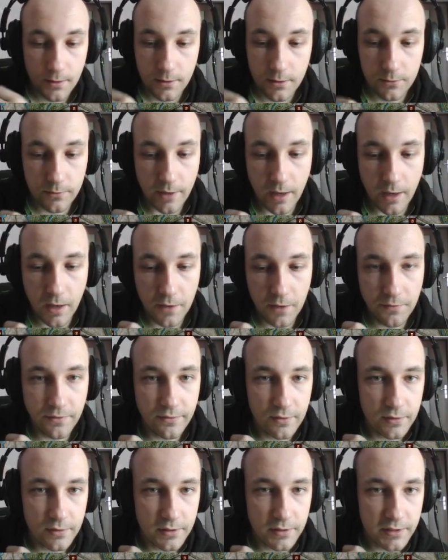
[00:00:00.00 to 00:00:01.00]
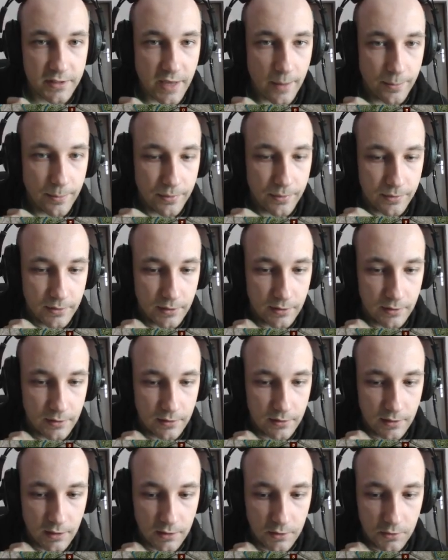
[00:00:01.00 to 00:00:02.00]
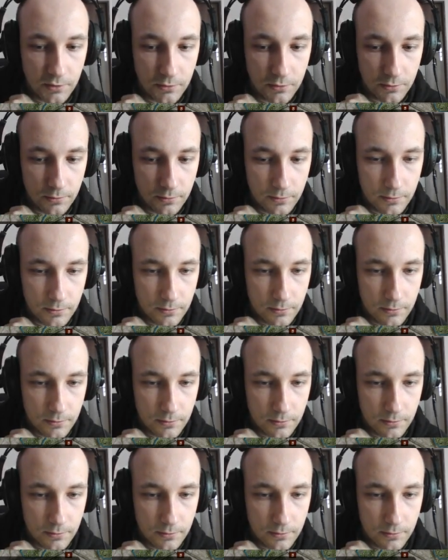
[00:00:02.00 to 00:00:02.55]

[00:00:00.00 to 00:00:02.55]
Do I have even a sub in the queue?